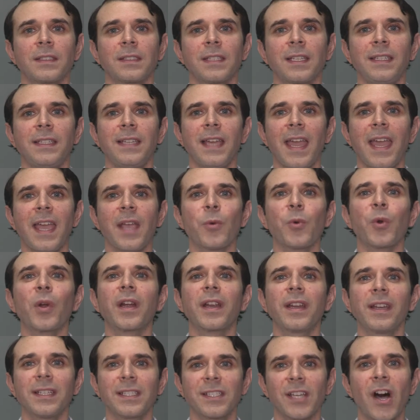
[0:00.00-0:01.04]
Today we're
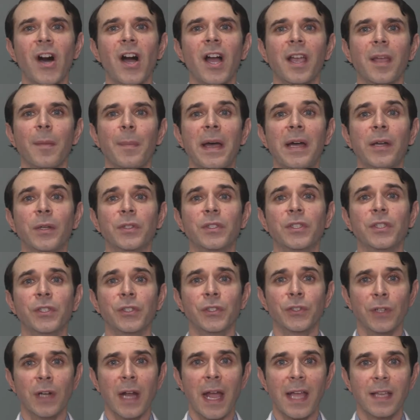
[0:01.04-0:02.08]
going to talk about
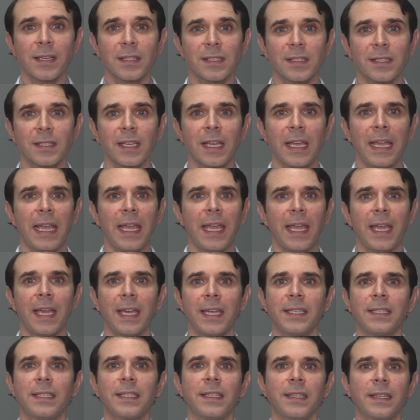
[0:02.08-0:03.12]
stress,
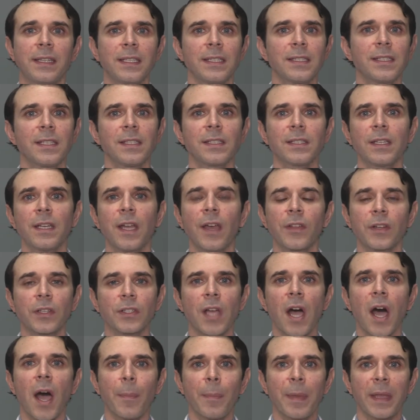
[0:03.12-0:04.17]
and this is another
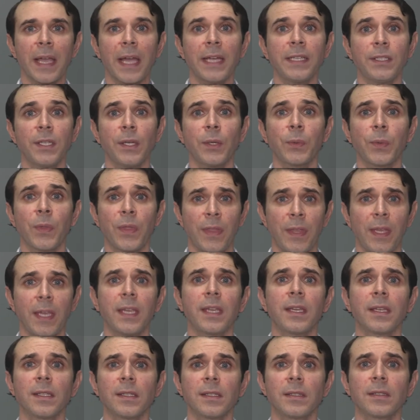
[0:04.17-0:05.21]
topic I don't think
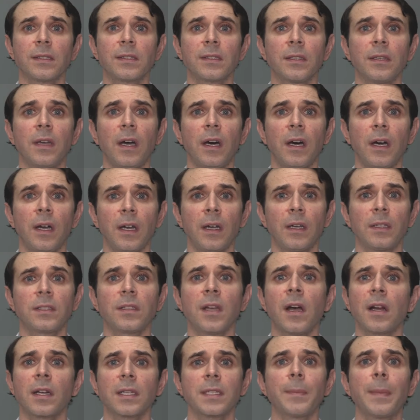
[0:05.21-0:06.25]
is
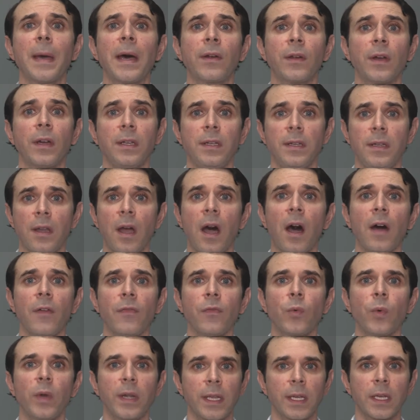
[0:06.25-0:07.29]
talked about
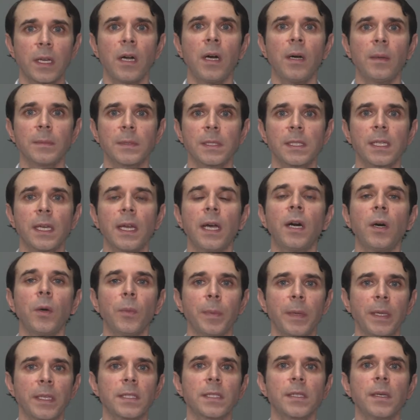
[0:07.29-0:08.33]
enough when it comes to
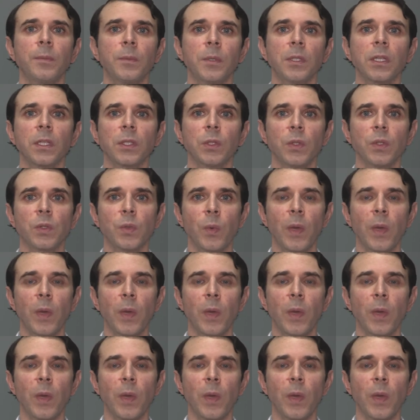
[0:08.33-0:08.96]
helping someone lose